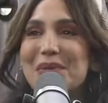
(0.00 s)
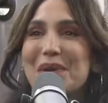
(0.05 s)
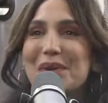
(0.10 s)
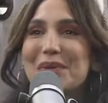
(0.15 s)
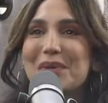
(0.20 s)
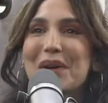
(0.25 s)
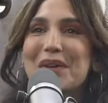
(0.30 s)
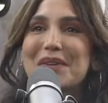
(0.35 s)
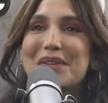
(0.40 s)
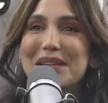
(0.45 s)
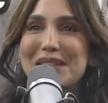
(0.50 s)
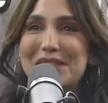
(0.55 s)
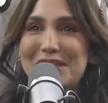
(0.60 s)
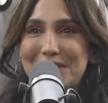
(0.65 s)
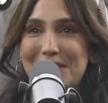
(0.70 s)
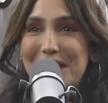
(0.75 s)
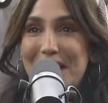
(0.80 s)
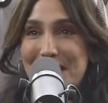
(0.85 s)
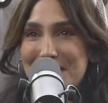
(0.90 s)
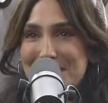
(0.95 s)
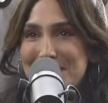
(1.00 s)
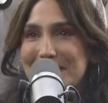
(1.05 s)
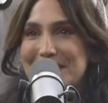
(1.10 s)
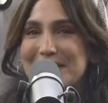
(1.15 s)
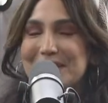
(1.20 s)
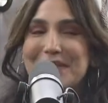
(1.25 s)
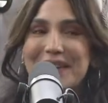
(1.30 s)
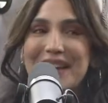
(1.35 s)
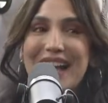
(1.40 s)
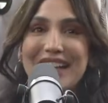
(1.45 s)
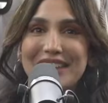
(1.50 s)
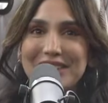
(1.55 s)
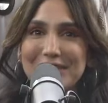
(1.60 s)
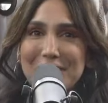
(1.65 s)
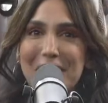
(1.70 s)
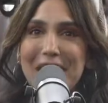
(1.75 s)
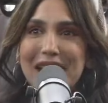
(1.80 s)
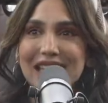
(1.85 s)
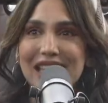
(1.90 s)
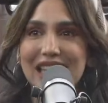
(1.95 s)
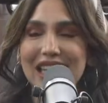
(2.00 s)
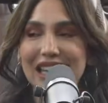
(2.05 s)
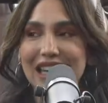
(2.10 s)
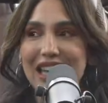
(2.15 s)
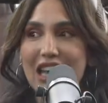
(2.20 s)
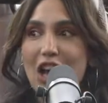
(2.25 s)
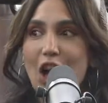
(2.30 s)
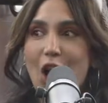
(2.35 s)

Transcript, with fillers: We won't ascribe it to being Hyderabadi.